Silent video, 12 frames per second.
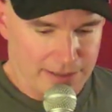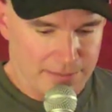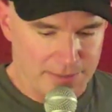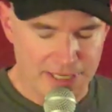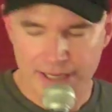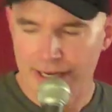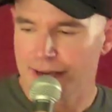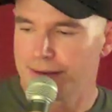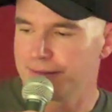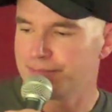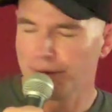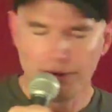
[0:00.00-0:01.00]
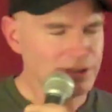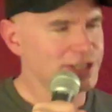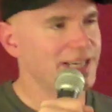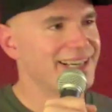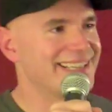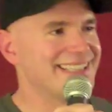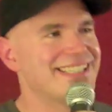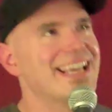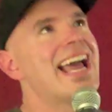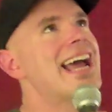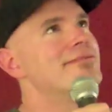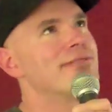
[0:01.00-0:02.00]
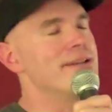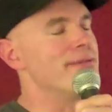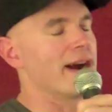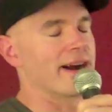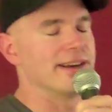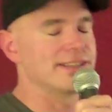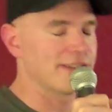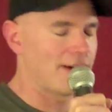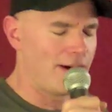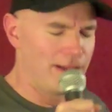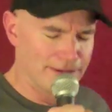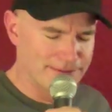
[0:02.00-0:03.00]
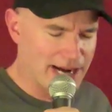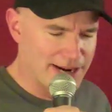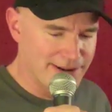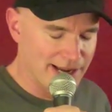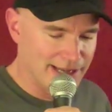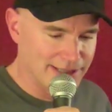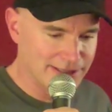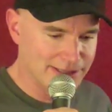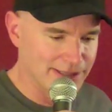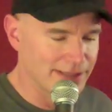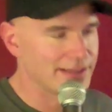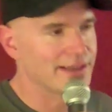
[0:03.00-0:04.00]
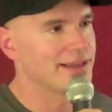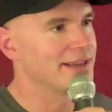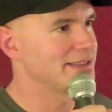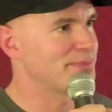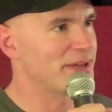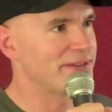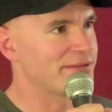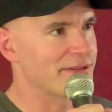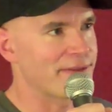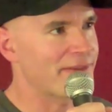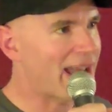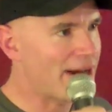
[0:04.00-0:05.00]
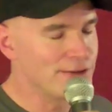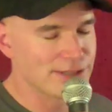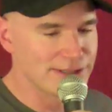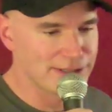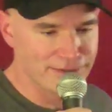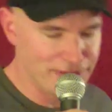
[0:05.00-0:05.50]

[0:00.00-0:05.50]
But you know, bullshit is everywhere. It's all around us. It's been for thousands of